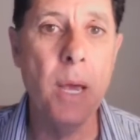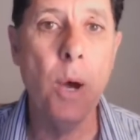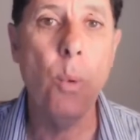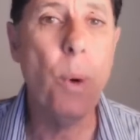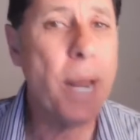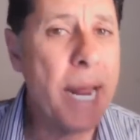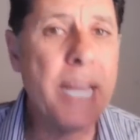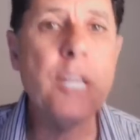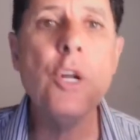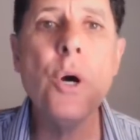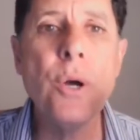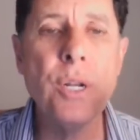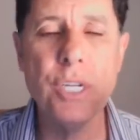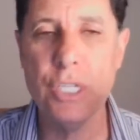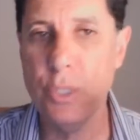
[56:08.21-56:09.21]
What I
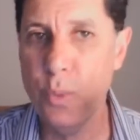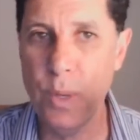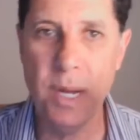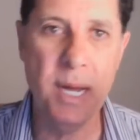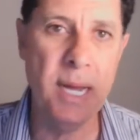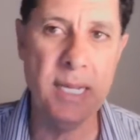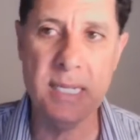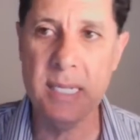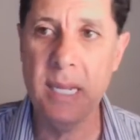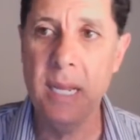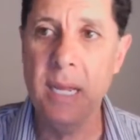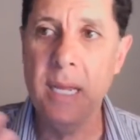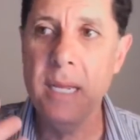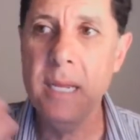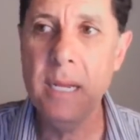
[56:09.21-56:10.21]
noticed was,
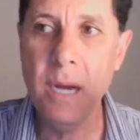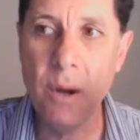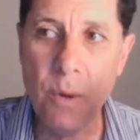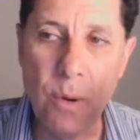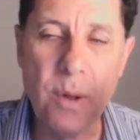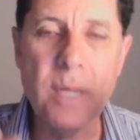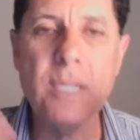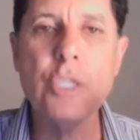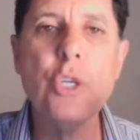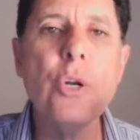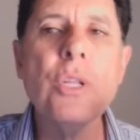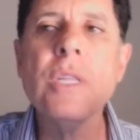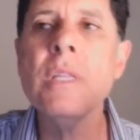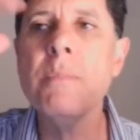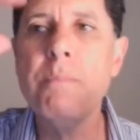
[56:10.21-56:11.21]

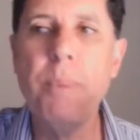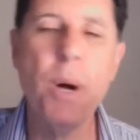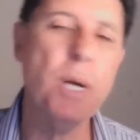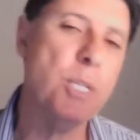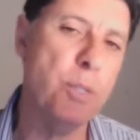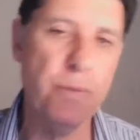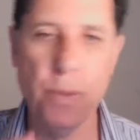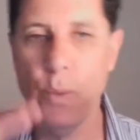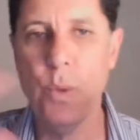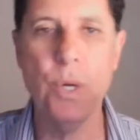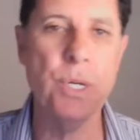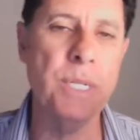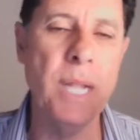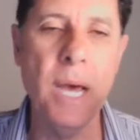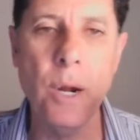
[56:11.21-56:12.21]
certain parts of the
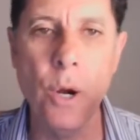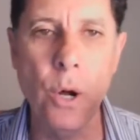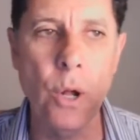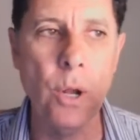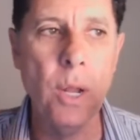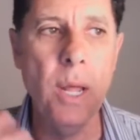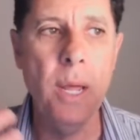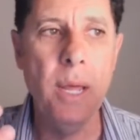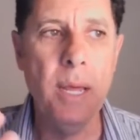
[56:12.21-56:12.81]
world, not all,